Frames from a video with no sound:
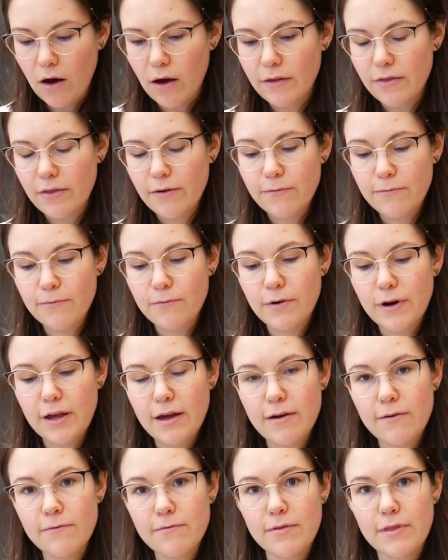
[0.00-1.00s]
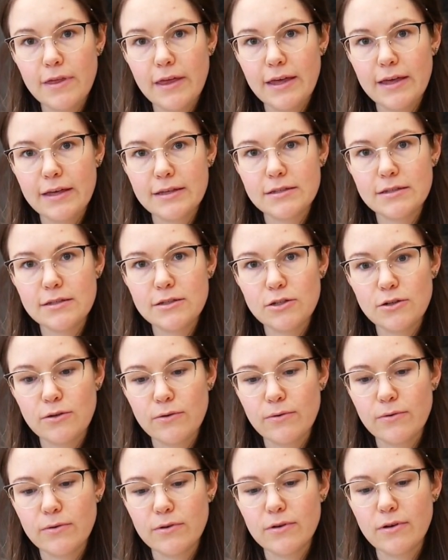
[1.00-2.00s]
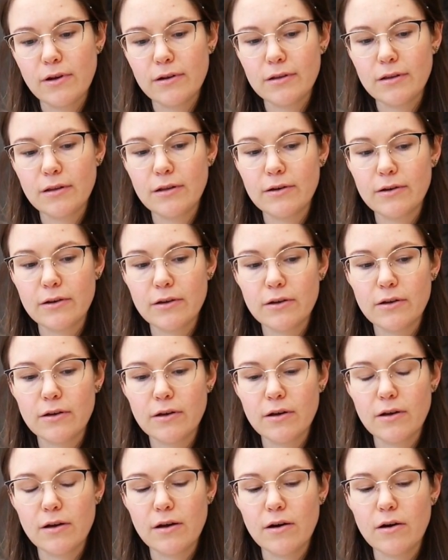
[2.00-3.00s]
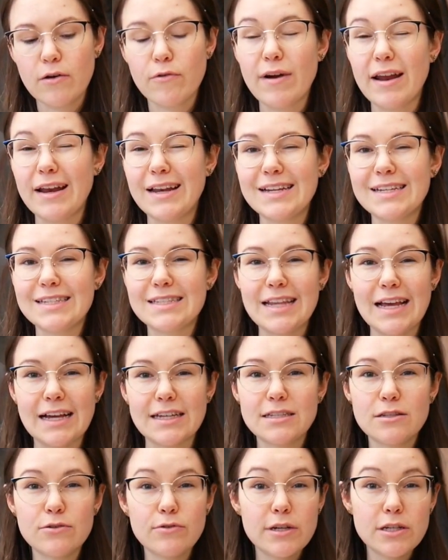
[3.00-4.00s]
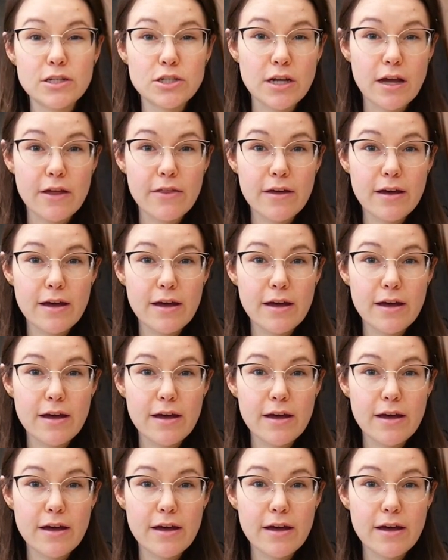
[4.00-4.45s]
the three of these to not look horrendous next to each other.